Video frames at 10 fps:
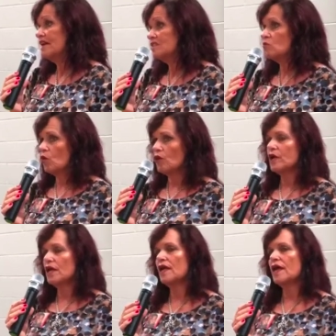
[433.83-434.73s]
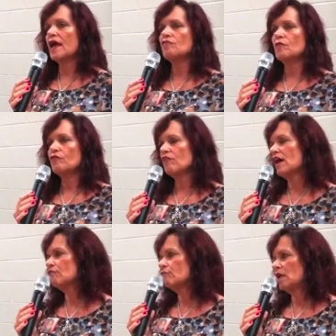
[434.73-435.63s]
his word, and he gave him
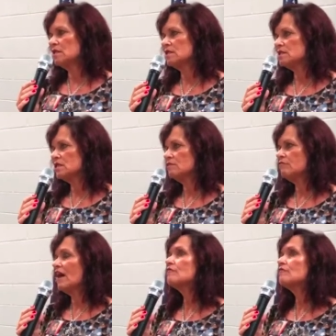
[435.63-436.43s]
9 months